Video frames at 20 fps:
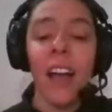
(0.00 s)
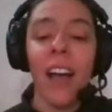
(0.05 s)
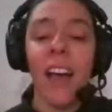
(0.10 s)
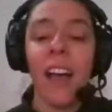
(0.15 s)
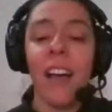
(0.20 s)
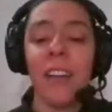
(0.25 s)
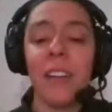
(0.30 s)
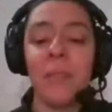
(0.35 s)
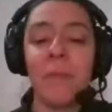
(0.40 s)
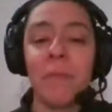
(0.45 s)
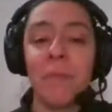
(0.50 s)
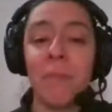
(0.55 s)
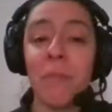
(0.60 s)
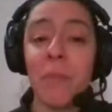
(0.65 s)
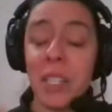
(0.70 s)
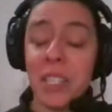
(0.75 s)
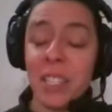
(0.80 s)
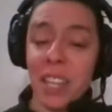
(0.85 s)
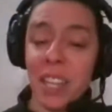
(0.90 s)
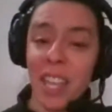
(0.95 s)

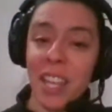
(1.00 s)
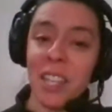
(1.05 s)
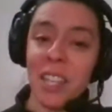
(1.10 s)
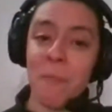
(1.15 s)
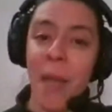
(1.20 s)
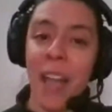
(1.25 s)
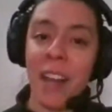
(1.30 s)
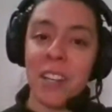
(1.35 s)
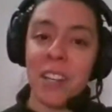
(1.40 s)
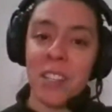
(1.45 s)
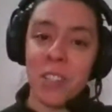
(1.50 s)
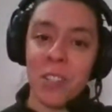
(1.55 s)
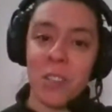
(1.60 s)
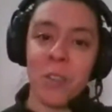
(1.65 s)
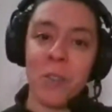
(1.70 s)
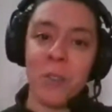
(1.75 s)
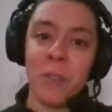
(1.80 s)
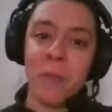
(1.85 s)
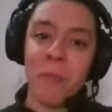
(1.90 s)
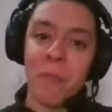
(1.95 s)
But to get us back
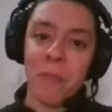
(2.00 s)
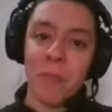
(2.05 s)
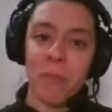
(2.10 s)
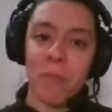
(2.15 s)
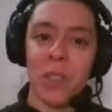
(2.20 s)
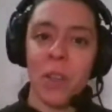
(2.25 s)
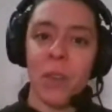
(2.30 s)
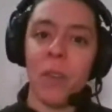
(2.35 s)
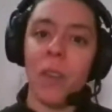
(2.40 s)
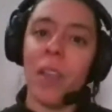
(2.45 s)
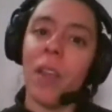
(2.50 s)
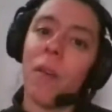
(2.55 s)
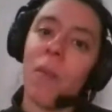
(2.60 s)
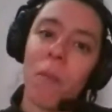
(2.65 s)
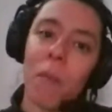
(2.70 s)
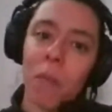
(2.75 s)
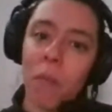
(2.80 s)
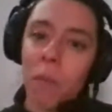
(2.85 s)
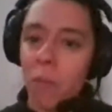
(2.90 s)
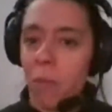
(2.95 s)
to
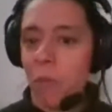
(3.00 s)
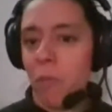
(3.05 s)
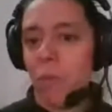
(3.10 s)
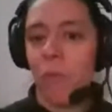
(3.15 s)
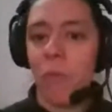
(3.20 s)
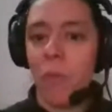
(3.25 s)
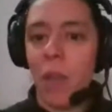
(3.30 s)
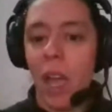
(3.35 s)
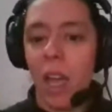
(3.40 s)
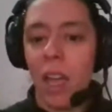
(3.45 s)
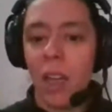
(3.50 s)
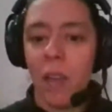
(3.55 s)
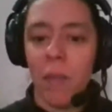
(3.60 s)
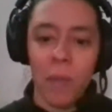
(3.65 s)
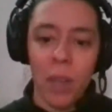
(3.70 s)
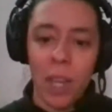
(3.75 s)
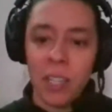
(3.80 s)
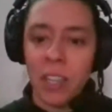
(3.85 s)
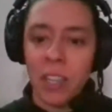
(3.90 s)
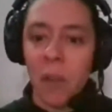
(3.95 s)

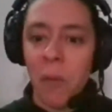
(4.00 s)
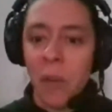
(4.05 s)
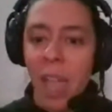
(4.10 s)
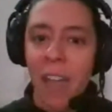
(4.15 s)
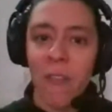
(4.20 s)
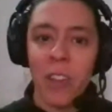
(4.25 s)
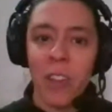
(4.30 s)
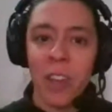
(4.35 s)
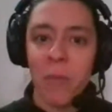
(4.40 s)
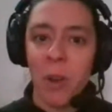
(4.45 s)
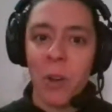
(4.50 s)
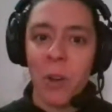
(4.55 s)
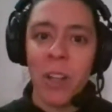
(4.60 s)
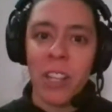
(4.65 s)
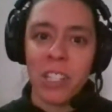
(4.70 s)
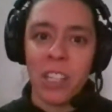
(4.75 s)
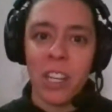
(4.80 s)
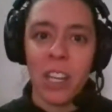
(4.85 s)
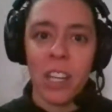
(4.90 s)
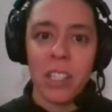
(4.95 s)
until we have any more
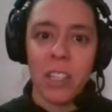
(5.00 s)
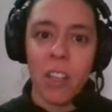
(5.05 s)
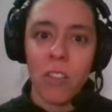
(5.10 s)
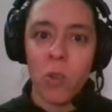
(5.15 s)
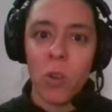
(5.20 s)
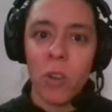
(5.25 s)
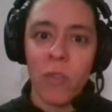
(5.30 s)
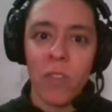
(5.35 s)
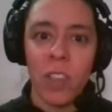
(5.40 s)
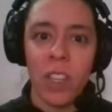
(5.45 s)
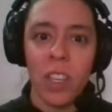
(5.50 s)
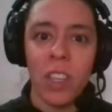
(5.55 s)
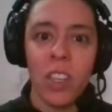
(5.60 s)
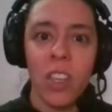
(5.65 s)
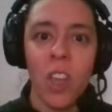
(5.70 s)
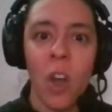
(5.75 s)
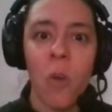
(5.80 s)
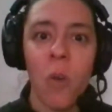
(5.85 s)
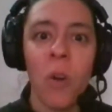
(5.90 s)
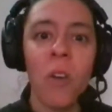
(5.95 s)
questions, I'll sort of
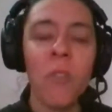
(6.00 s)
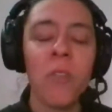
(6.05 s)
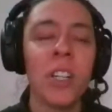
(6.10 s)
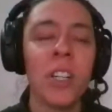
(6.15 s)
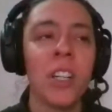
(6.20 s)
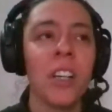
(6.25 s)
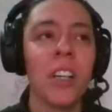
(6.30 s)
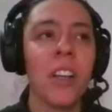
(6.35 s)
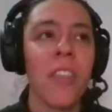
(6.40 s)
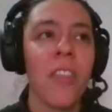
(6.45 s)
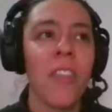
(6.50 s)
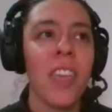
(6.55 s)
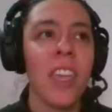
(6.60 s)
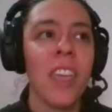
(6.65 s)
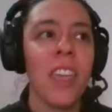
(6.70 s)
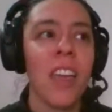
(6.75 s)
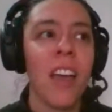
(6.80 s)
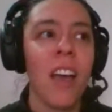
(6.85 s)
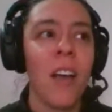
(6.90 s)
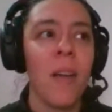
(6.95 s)
go over
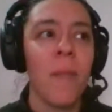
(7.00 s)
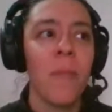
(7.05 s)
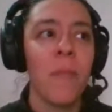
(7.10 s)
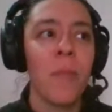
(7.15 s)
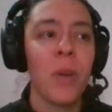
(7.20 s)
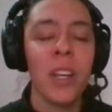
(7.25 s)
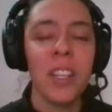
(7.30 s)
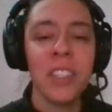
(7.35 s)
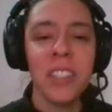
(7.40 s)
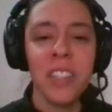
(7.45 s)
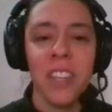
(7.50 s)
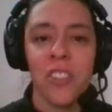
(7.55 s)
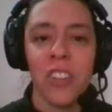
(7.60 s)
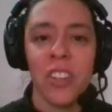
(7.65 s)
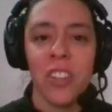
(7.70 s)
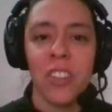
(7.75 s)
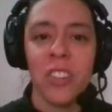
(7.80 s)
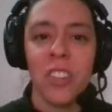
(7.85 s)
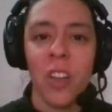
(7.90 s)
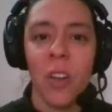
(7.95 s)
the
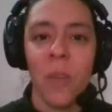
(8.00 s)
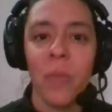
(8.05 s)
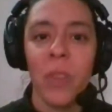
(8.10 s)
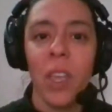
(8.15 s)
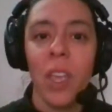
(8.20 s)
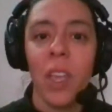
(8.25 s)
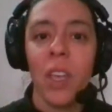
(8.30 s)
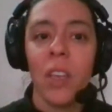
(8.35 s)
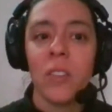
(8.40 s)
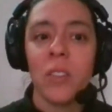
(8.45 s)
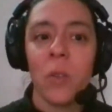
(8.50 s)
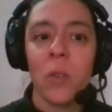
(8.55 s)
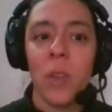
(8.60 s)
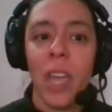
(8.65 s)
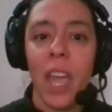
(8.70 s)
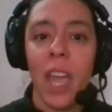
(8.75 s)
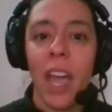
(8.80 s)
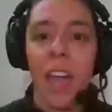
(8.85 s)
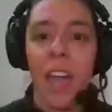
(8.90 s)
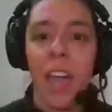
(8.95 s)
pronunciation. So
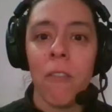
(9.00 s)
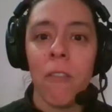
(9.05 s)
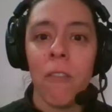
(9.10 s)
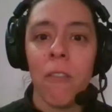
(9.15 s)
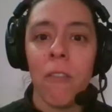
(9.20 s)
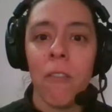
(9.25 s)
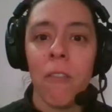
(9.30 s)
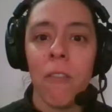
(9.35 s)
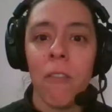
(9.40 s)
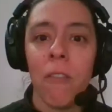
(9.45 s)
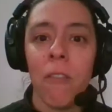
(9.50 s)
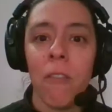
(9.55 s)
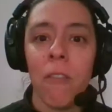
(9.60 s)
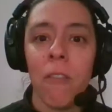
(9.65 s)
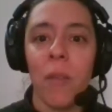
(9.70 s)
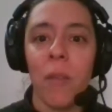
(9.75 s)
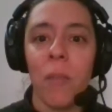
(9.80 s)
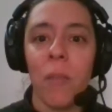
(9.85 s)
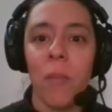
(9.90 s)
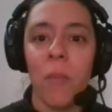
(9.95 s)
you have,
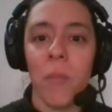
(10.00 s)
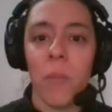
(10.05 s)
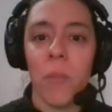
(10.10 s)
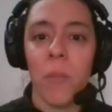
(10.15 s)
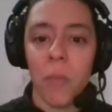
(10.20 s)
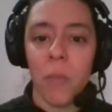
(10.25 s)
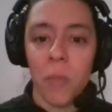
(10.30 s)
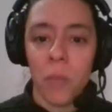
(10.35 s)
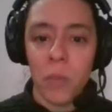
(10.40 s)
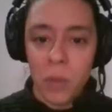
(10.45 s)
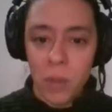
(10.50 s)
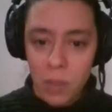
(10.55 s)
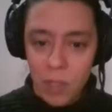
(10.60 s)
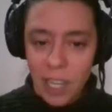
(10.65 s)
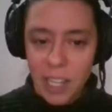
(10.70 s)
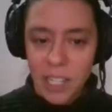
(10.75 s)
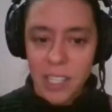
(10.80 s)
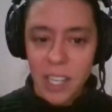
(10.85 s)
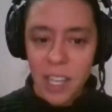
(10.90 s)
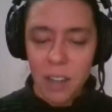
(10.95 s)
like
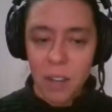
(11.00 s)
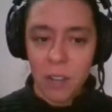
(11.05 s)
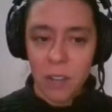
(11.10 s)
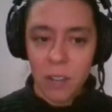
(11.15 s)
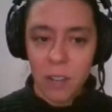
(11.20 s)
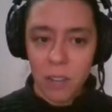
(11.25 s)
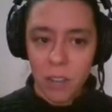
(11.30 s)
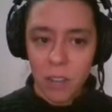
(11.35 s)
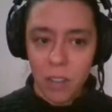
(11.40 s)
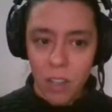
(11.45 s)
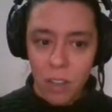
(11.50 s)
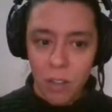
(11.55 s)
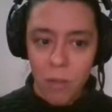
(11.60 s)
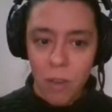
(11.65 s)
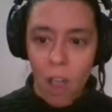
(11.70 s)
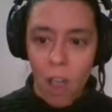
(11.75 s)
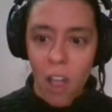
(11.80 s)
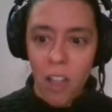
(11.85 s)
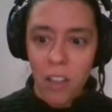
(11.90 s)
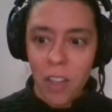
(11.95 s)
I said,
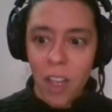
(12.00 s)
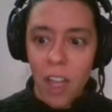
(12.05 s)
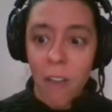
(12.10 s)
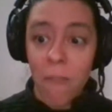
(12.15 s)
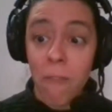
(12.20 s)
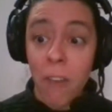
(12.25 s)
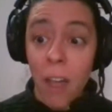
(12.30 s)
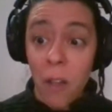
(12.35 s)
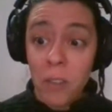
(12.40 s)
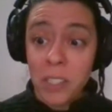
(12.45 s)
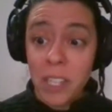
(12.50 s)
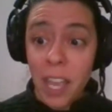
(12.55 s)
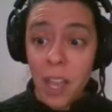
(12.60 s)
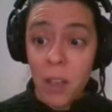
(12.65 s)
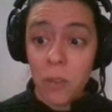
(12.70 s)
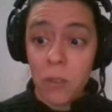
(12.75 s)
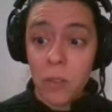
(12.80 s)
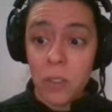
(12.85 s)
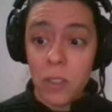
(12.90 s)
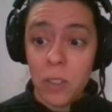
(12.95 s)
vowel
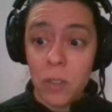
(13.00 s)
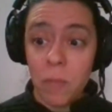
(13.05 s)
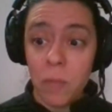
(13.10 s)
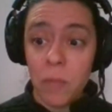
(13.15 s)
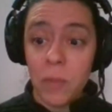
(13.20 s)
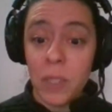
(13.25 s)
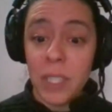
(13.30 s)
sounds,